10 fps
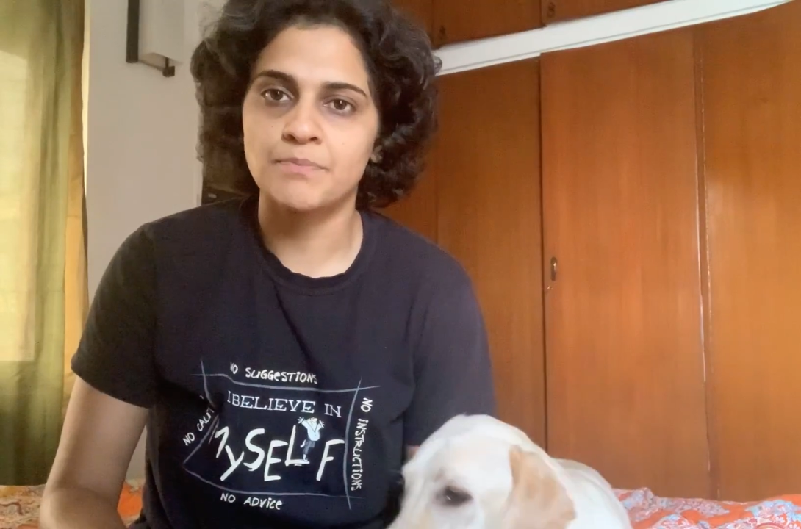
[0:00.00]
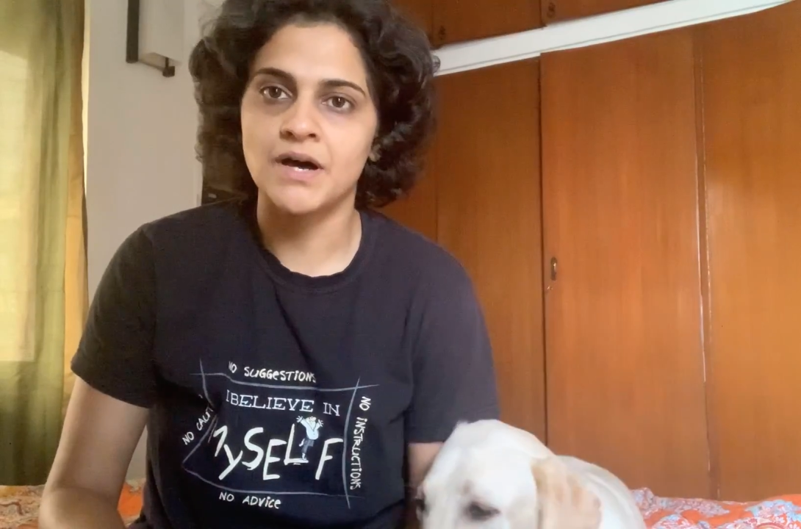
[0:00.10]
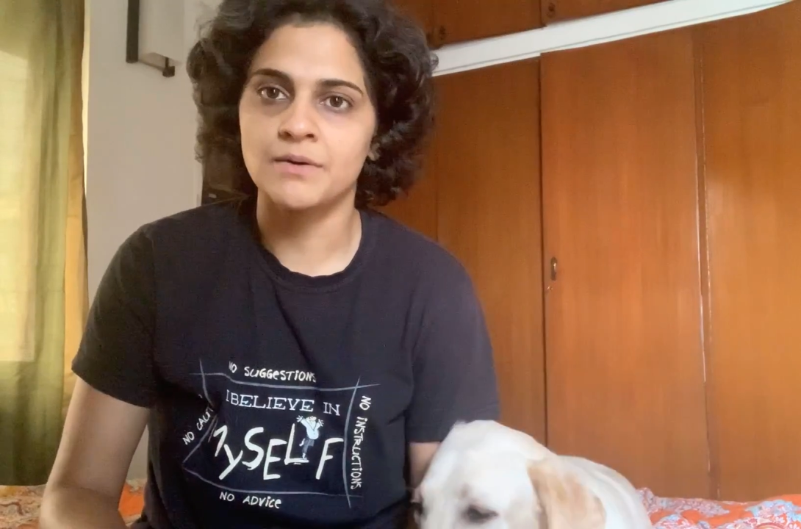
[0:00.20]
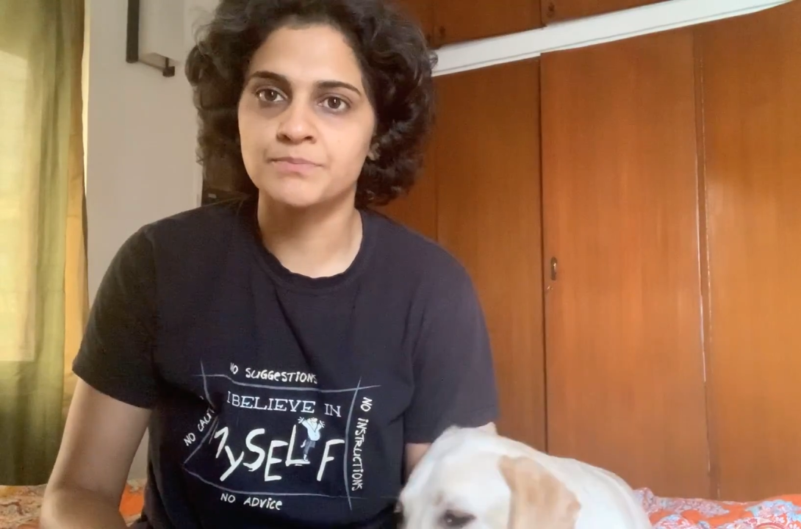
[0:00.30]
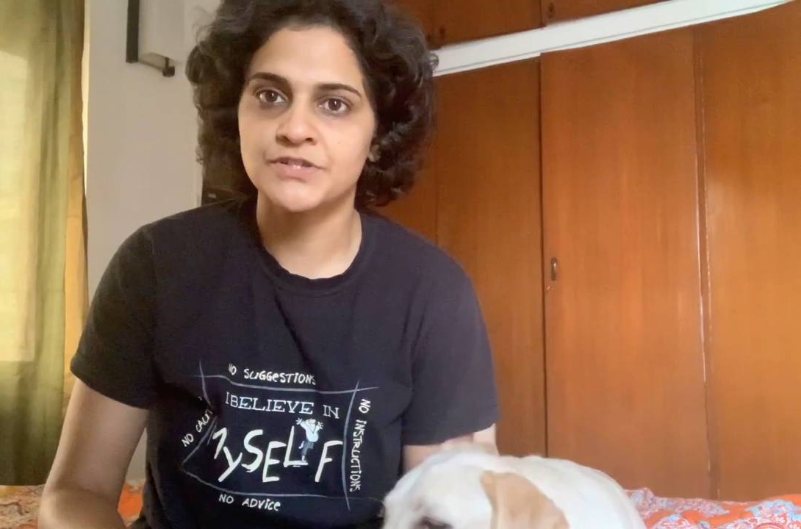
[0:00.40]

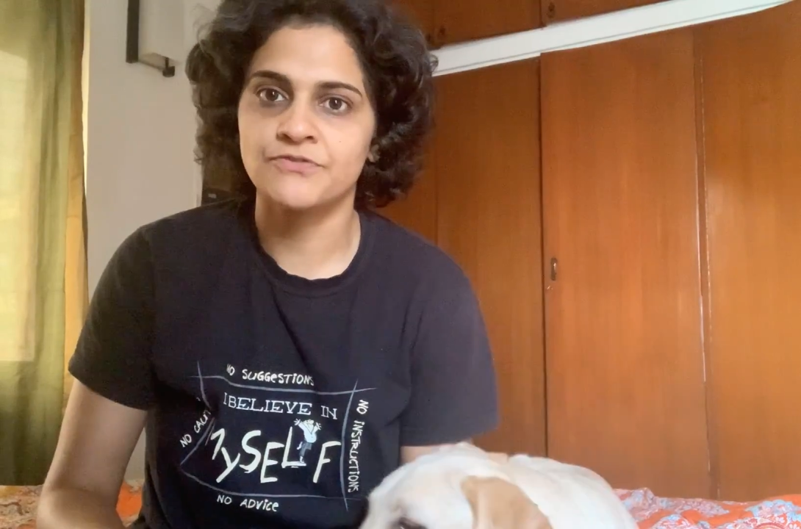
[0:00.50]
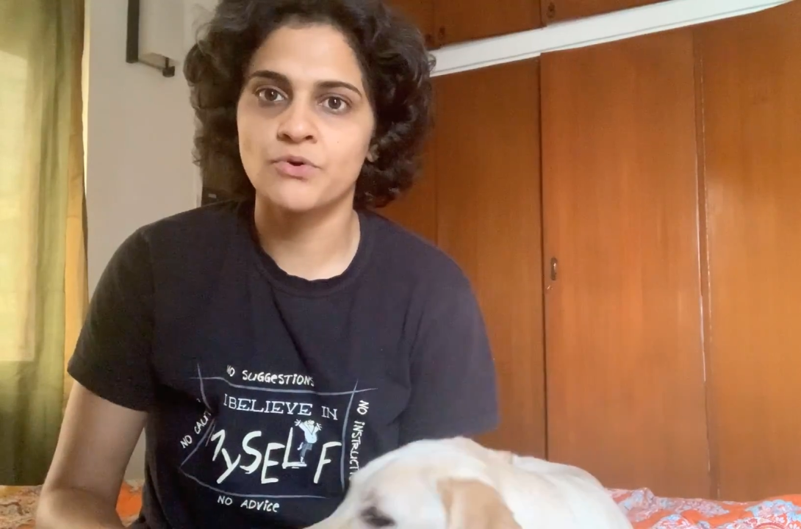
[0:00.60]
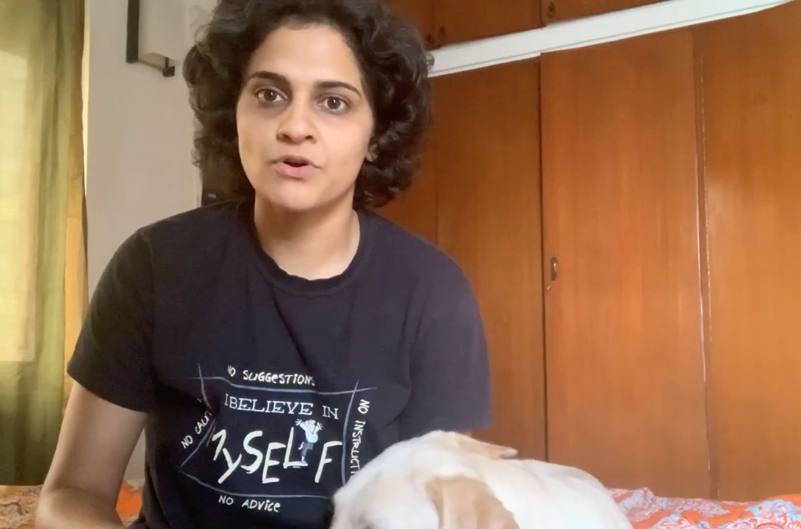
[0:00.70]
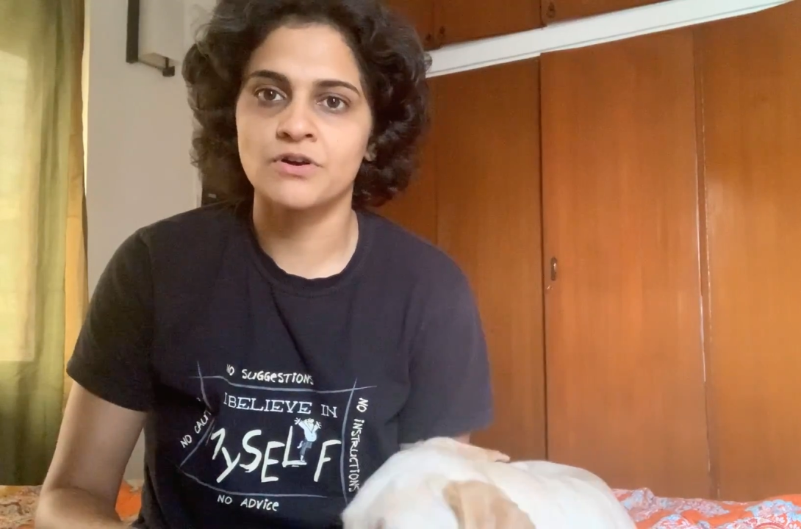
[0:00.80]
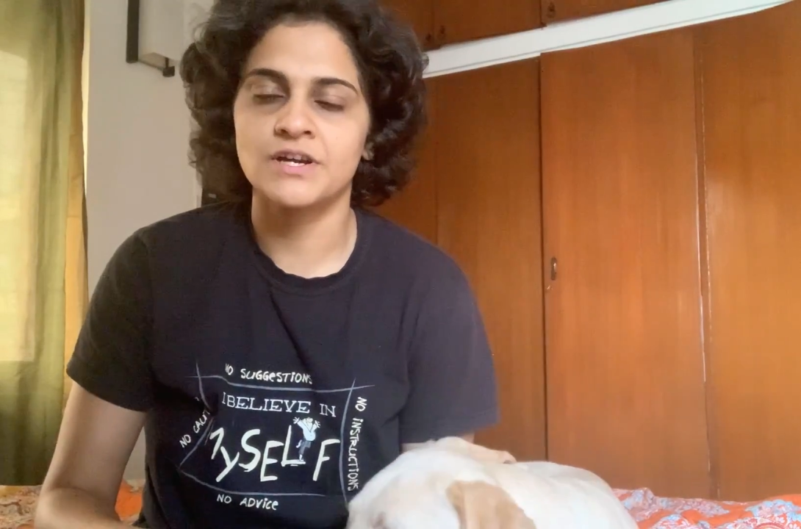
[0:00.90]
pups
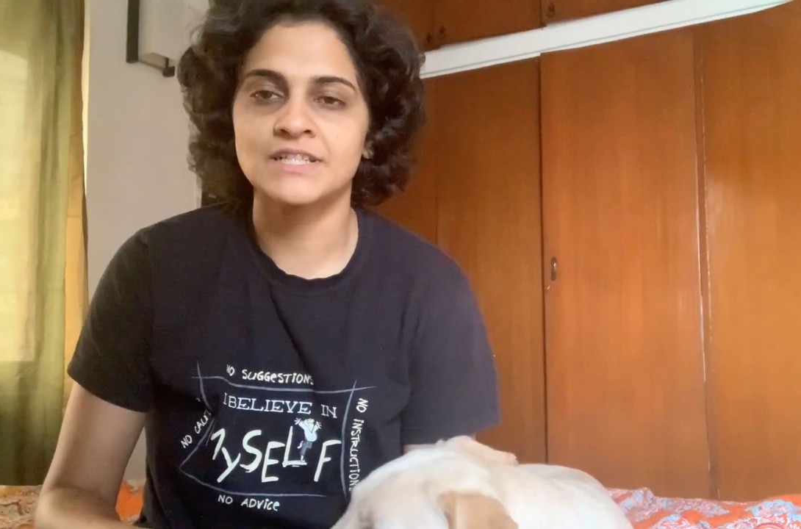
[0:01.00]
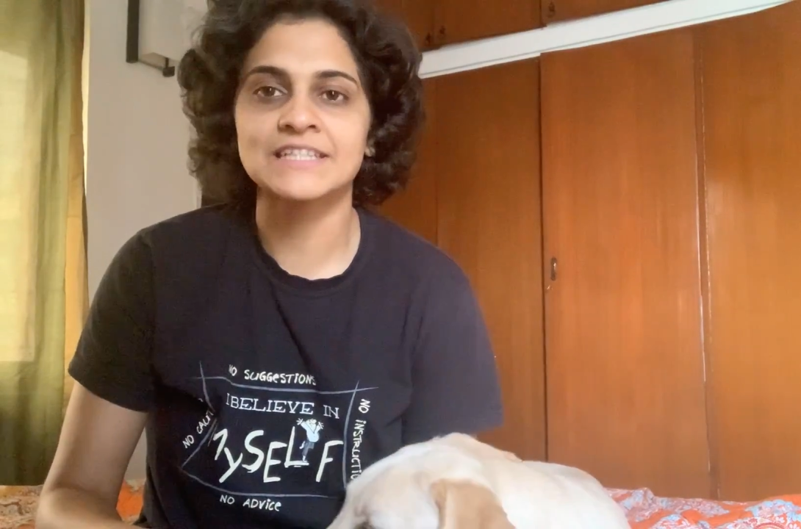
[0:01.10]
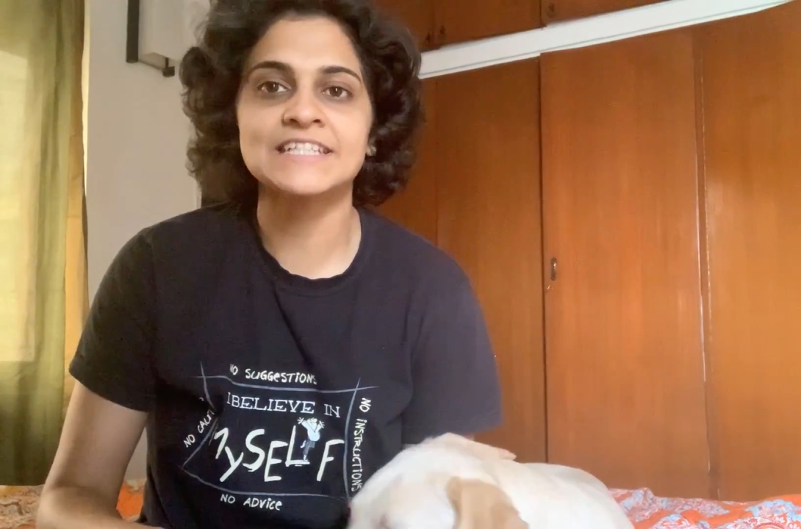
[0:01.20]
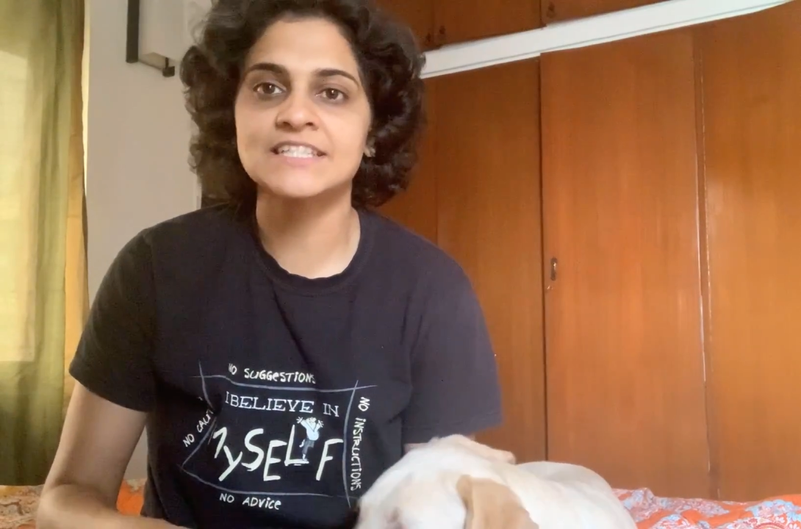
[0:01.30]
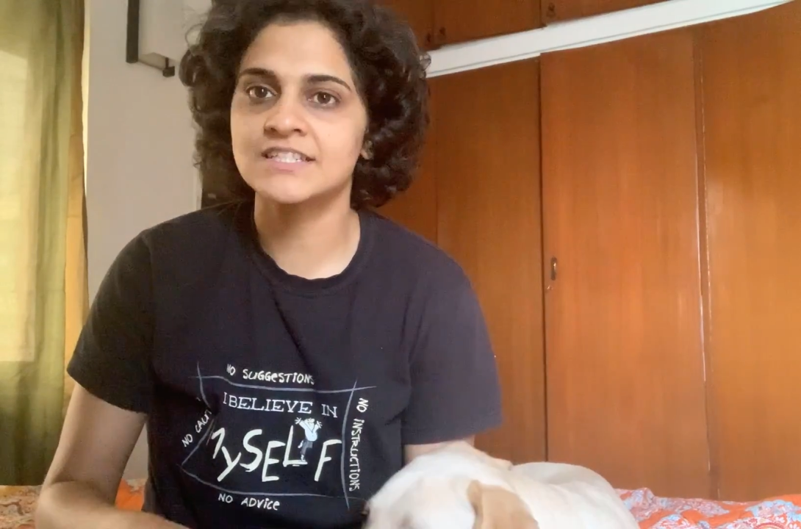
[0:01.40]
for
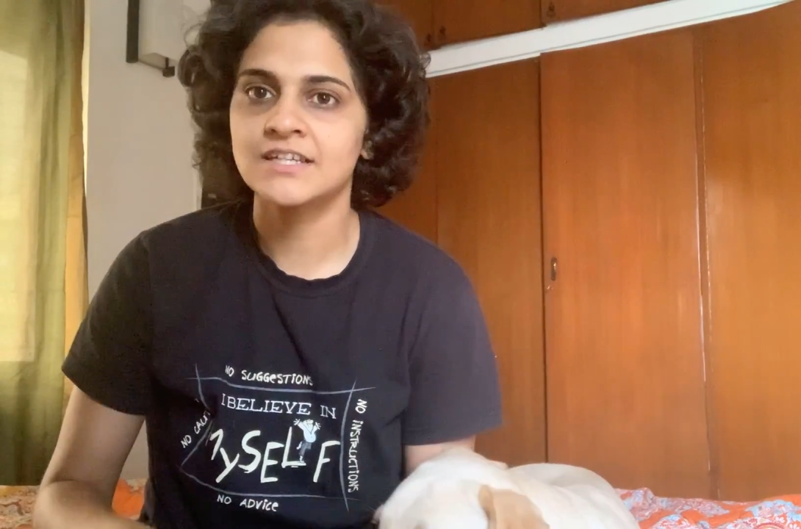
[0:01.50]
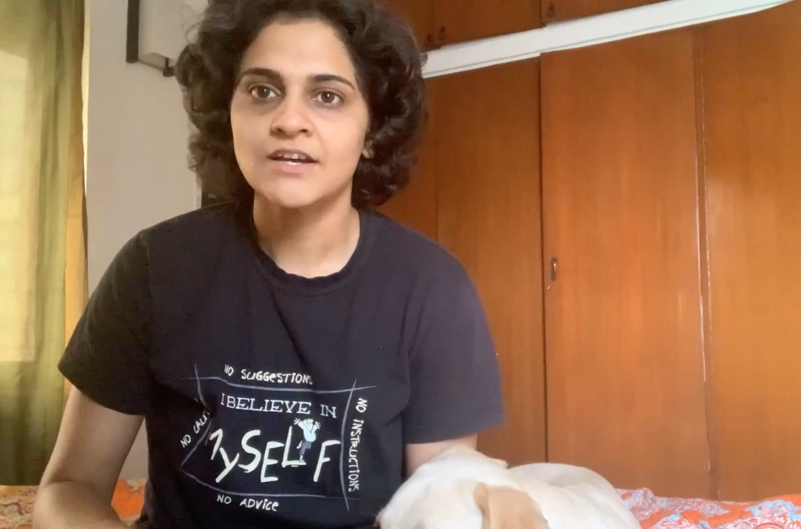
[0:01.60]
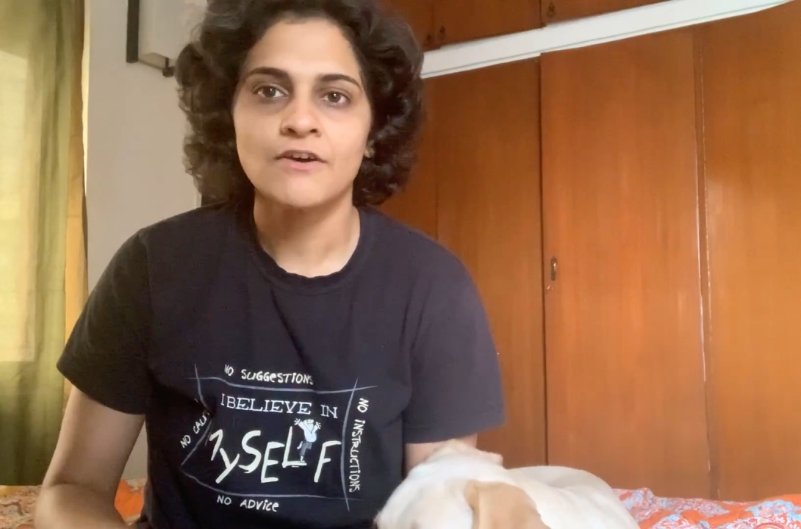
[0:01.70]
at least